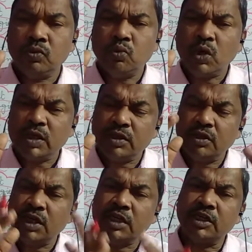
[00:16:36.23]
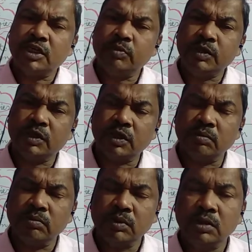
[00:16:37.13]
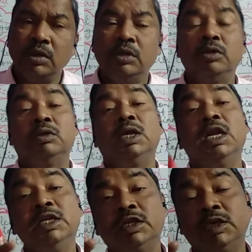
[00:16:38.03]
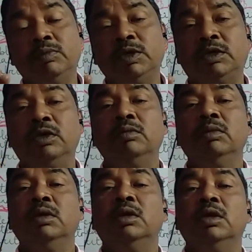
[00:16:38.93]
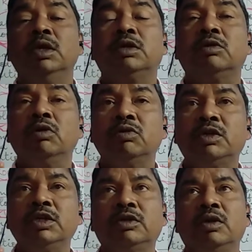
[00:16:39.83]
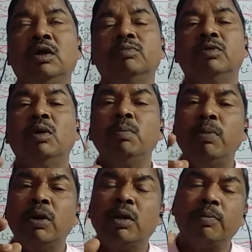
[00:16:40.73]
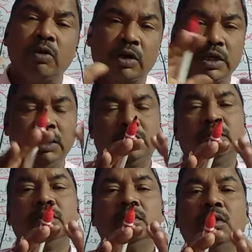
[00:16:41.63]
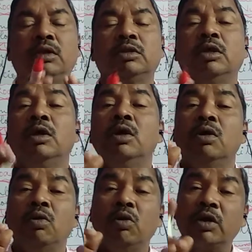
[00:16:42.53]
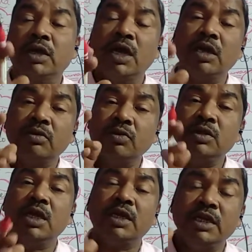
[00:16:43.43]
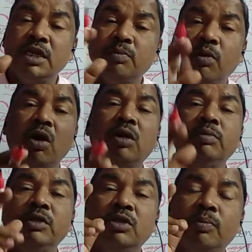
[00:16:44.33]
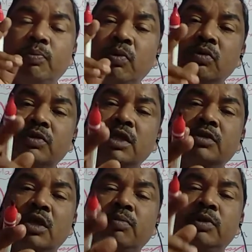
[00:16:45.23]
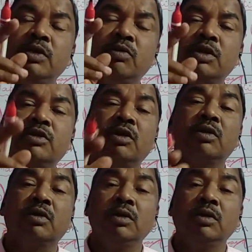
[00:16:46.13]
what is the digestive system? The digestive system, it consists of number of organs, or the organs which are involved in the process of nutrition,